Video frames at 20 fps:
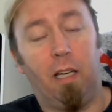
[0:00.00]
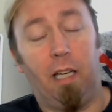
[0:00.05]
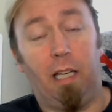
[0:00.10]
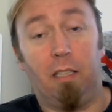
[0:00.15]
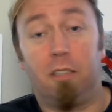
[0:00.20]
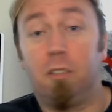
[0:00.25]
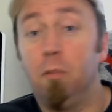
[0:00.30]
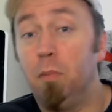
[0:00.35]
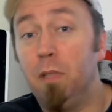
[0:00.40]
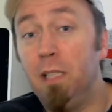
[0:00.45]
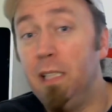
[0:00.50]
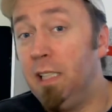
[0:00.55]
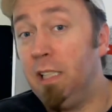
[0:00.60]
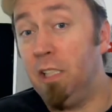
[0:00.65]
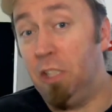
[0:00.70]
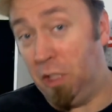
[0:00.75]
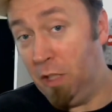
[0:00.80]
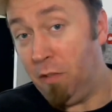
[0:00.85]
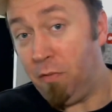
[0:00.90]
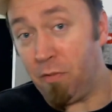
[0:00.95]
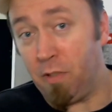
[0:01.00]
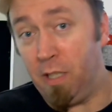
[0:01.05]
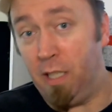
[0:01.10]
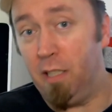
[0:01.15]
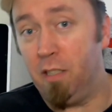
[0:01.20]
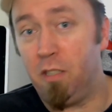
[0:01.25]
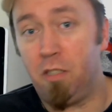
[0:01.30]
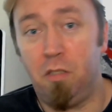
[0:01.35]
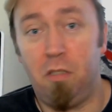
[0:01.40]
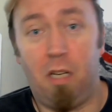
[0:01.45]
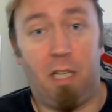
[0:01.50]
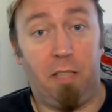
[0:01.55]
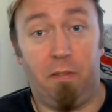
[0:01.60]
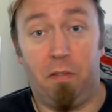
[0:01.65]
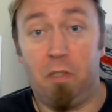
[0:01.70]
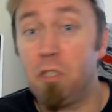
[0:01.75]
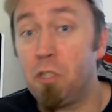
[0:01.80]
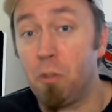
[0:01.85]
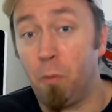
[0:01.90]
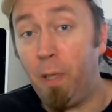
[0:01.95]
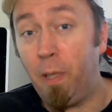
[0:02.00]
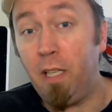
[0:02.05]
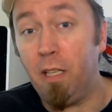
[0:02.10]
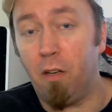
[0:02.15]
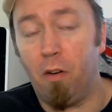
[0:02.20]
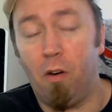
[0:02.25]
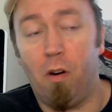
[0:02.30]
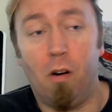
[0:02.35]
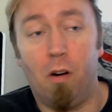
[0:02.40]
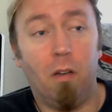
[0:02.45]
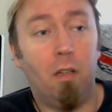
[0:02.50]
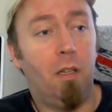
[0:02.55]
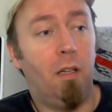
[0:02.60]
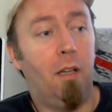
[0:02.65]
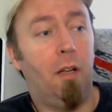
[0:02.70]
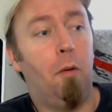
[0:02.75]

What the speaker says: It's completely different. It's not even sweet at all,